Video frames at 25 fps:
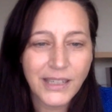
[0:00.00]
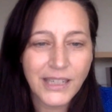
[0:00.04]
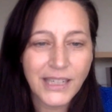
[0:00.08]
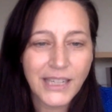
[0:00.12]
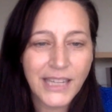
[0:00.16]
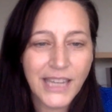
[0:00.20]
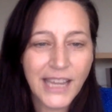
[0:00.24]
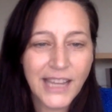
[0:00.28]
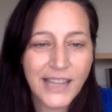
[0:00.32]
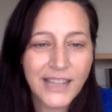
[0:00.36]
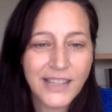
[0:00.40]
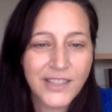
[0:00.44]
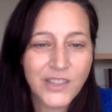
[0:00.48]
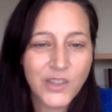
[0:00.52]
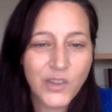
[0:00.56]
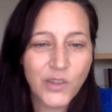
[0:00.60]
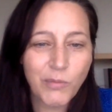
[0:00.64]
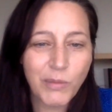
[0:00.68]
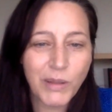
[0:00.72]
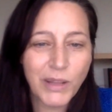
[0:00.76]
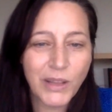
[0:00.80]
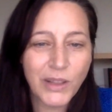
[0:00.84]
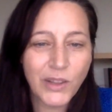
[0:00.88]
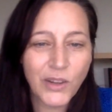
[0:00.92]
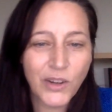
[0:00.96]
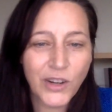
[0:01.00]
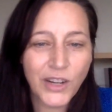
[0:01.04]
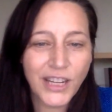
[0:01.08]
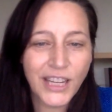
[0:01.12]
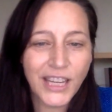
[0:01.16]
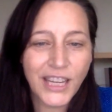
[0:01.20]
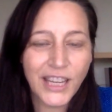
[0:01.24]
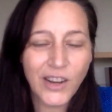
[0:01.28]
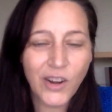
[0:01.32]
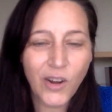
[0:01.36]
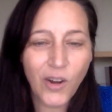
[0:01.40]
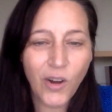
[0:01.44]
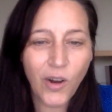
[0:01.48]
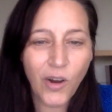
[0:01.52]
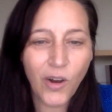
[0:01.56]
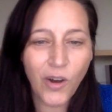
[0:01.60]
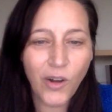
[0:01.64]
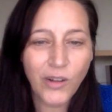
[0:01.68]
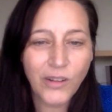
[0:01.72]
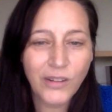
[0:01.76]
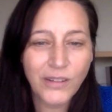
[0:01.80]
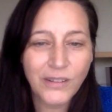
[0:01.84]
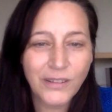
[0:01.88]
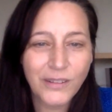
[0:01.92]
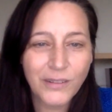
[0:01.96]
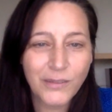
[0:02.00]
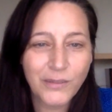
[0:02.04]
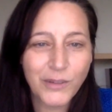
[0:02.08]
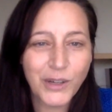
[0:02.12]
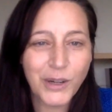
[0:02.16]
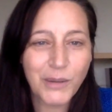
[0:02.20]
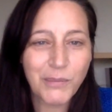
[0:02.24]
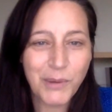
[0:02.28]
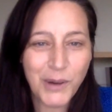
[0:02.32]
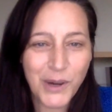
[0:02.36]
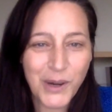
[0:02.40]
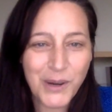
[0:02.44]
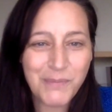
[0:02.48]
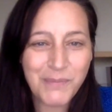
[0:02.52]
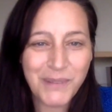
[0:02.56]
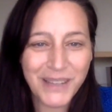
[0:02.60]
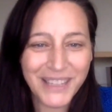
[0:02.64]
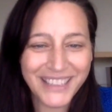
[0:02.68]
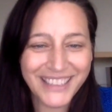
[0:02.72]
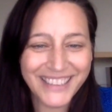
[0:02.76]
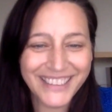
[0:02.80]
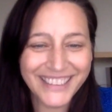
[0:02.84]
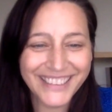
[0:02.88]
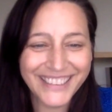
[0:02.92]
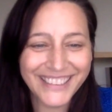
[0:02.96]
Yes, you've been learning it all for a purpose.